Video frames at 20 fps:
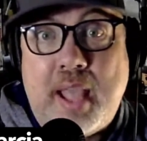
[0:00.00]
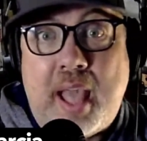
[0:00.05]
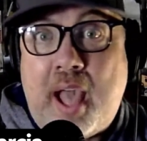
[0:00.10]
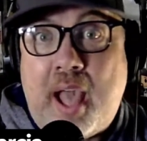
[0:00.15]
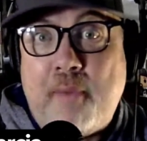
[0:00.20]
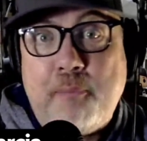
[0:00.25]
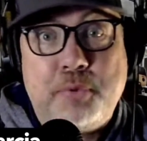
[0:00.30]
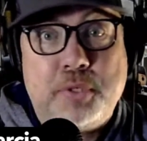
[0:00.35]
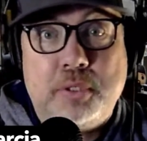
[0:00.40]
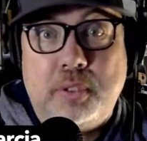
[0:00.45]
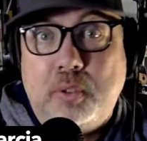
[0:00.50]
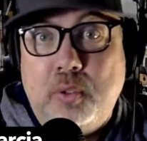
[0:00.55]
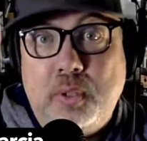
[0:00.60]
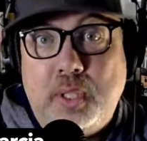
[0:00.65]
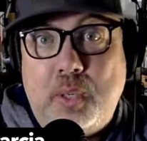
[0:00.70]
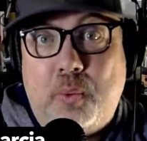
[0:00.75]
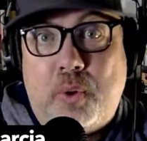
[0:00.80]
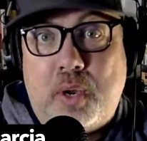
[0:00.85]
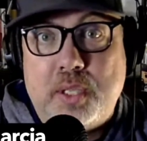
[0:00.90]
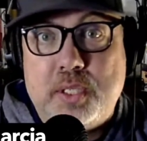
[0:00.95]

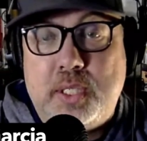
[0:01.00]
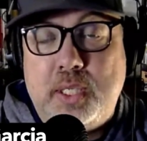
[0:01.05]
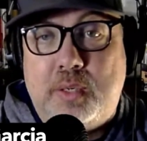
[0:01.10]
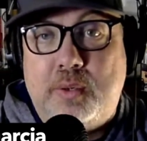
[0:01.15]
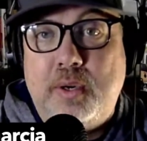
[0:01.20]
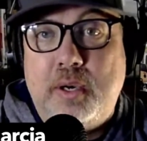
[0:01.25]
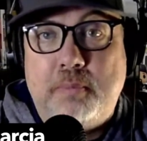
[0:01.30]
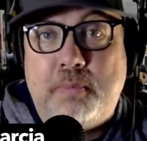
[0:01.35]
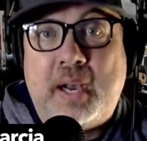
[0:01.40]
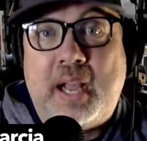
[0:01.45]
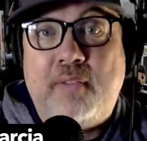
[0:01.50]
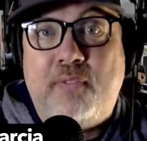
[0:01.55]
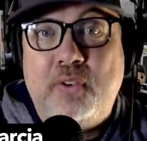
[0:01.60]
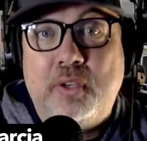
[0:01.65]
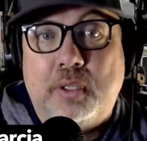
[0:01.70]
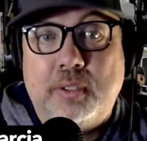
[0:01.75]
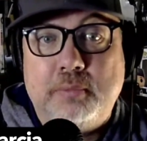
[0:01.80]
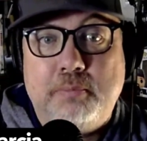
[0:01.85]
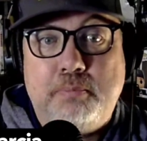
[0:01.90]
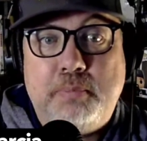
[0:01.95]
absolutely want to see Quentin
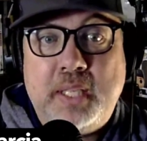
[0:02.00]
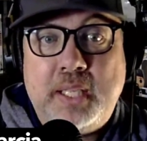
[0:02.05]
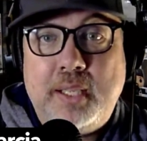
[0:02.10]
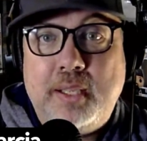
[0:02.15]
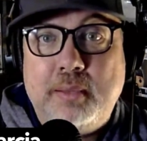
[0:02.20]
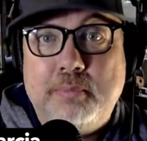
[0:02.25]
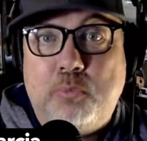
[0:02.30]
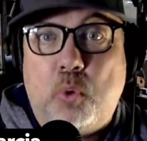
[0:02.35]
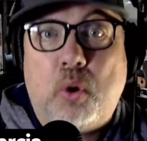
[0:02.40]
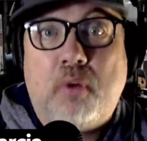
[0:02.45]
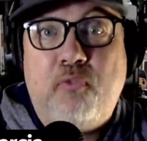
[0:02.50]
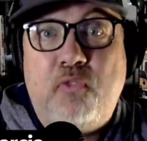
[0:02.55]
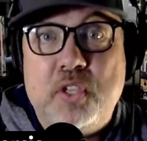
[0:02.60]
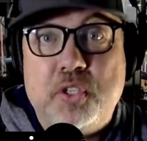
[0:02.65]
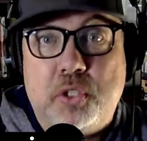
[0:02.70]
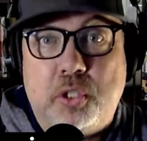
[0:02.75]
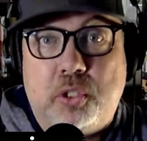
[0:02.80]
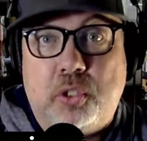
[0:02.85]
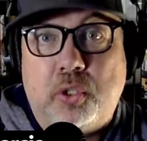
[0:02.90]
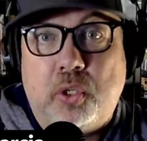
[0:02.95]
Byfield be more
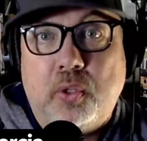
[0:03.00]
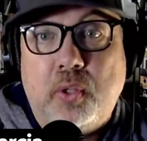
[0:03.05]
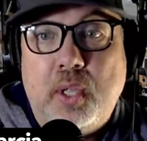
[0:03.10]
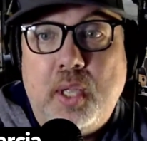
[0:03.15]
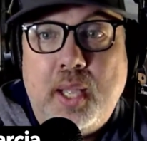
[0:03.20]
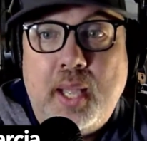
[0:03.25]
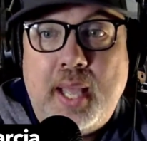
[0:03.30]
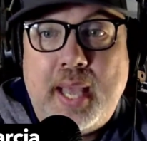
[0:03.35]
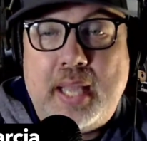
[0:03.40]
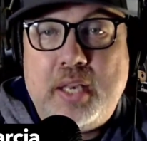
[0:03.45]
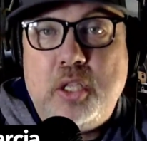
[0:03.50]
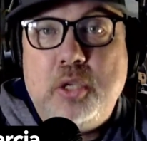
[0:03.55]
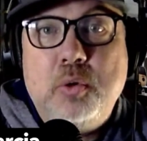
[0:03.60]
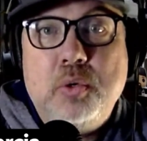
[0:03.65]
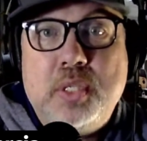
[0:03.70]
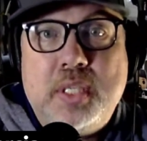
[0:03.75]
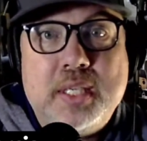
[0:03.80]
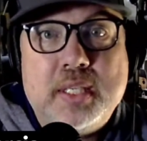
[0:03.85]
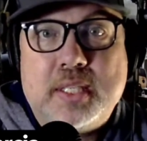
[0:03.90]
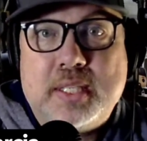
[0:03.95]
physical and
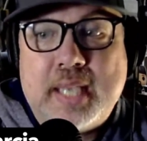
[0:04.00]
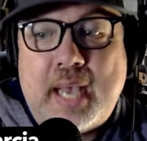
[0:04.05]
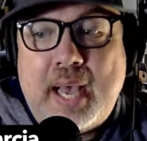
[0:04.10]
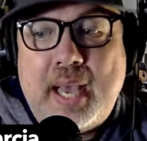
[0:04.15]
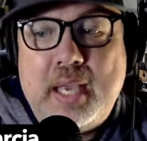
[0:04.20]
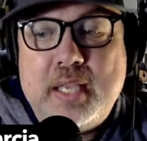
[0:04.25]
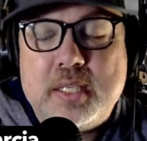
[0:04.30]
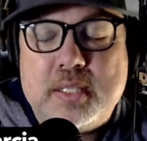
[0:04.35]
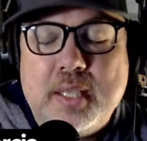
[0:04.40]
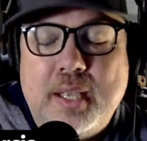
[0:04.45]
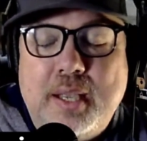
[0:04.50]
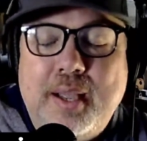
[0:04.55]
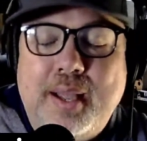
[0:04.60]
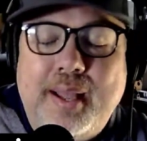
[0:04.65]
use his size.